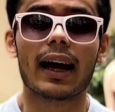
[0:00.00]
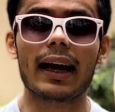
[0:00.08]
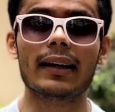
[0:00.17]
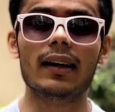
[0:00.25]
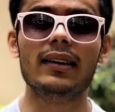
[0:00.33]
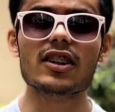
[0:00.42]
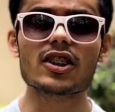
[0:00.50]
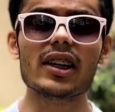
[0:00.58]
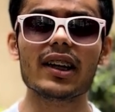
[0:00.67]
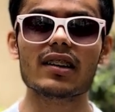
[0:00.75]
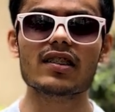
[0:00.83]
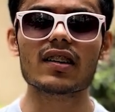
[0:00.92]
And
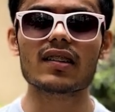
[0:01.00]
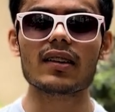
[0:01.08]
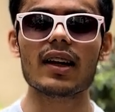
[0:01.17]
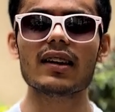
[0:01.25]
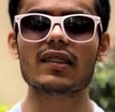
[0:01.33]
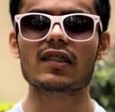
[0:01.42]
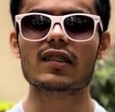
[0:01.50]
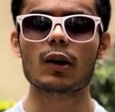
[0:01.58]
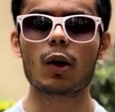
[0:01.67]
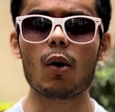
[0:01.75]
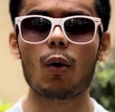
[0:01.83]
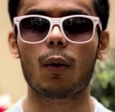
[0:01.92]
additionally, it's just, it's
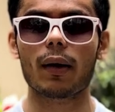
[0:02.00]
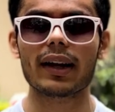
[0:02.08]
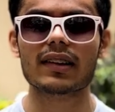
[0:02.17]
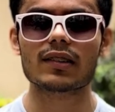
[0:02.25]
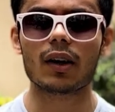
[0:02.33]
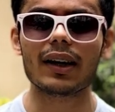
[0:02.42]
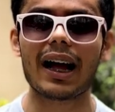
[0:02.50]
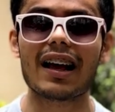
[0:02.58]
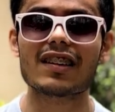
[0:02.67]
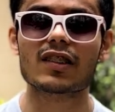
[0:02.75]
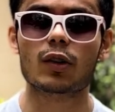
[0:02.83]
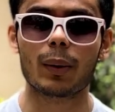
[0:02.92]
slow. It's not
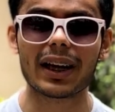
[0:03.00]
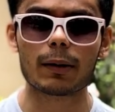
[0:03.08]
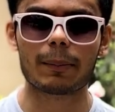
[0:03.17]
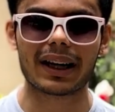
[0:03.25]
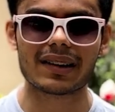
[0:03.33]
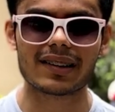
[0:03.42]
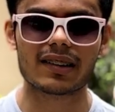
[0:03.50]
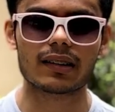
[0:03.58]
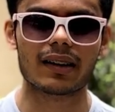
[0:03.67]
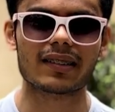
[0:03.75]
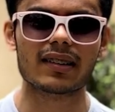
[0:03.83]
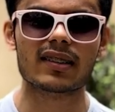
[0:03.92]
as quick because it
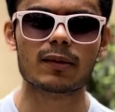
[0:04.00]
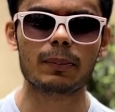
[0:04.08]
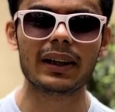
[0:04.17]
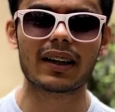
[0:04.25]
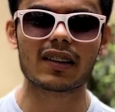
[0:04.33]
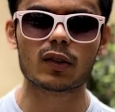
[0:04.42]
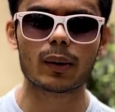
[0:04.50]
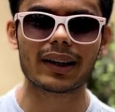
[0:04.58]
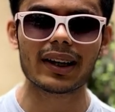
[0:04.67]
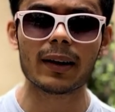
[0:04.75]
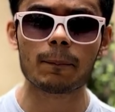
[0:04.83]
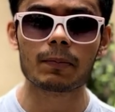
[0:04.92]
doesn't speak as
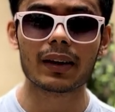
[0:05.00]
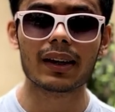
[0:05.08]
quickly.